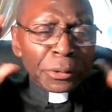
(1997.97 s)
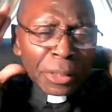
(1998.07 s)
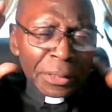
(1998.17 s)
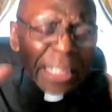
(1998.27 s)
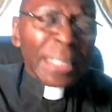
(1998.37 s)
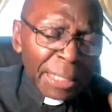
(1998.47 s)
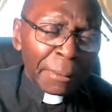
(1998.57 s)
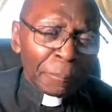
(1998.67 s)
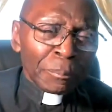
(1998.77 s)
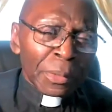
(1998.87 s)
to
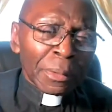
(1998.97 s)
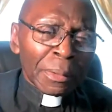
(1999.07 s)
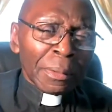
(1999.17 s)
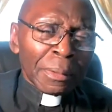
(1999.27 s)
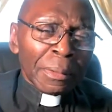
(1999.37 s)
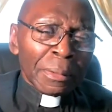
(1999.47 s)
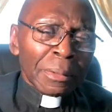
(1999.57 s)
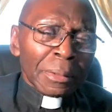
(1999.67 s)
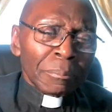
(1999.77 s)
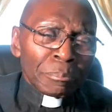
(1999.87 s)
Gideon.
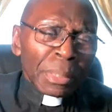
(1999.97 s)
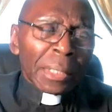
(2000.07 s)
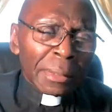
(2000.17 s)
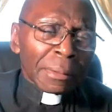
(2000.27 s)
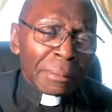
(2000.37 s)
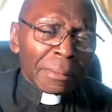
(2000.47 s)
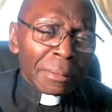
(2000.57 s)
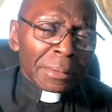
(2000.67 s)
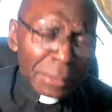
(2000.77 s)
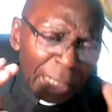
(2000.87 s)
Me?
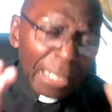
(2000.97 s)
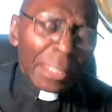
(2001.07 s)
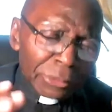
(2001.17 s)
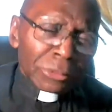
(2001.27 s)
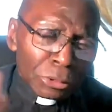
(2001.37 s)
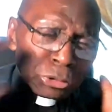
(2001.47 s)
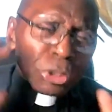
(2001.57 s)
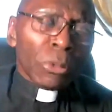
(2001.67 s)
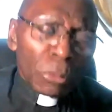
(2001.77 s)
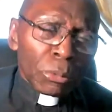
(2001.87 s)
Yes,
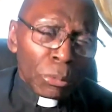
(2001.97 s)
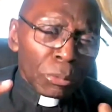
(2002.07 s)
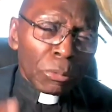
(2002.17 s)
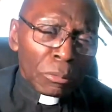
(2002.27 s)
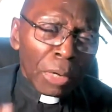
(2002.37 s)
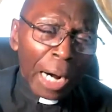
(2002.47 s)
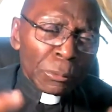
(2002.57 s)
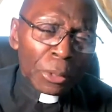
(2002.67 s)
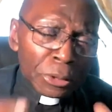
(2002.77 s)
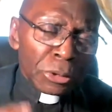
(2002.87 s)
you. I
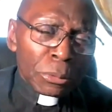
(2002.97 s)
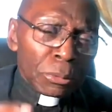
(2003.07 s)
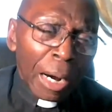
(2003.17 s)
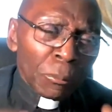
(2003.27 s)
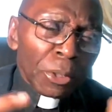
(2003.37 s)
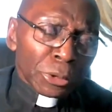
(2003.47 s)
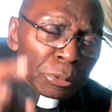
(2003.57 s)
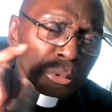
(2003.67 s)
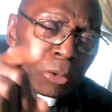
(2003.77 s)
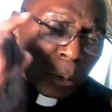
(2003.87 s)
want you. I want you
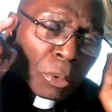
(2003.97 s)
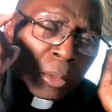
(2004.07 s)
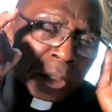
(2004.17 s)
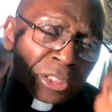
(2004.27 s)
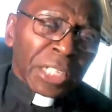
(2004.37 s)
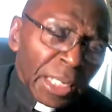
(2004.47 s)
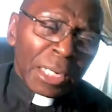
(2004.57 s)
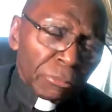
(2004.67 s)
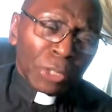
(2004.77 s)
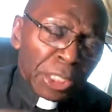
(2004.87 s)
to go
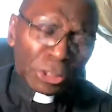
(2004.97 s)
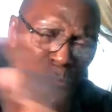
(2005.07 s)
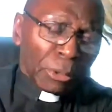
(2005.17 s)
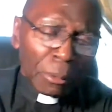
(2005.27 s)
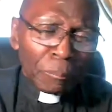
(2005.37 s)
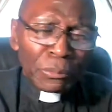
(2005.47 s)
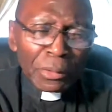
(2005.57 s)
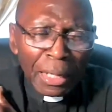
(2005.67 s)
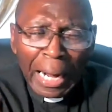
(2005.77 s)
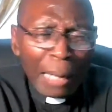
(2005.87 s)
save Israel.
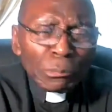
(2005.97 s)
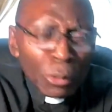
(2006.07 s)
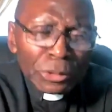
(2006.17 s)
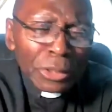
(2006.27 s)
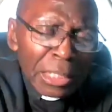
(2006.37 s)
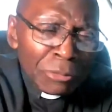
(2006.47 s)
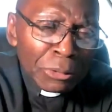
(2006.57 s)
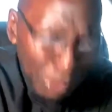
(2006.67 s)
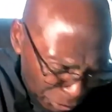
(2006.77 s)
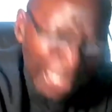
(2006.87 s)
I'm going to save
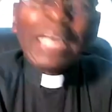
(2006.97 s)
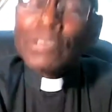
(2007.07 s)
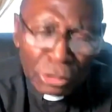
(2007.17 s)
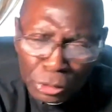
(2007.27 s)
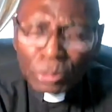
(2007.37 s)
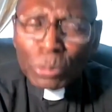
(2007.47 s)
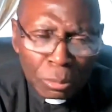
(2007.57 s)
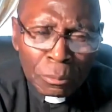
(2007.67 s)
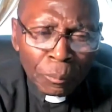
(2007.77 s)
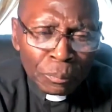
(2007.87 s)
Israel. Yes, you.
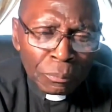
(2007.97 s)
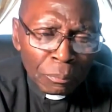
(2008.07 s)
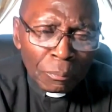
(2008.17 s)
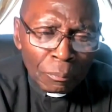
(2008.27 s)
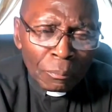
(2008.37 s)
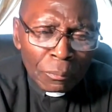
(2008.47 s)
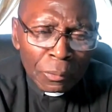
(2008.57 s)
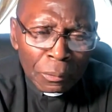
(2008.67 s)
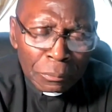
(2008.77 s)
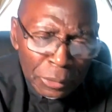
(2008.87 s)

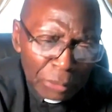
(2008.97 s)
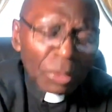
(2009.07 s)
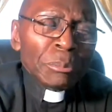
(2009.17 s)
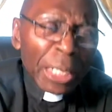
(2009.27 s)
Give him the